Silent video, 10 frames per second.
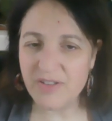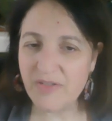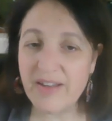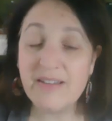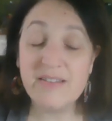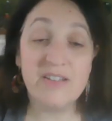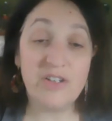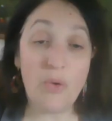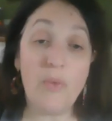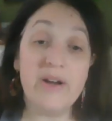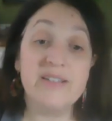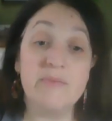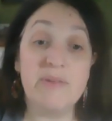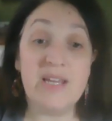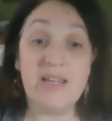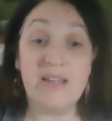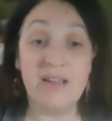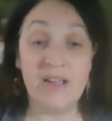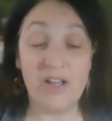So that is, you don't want it to be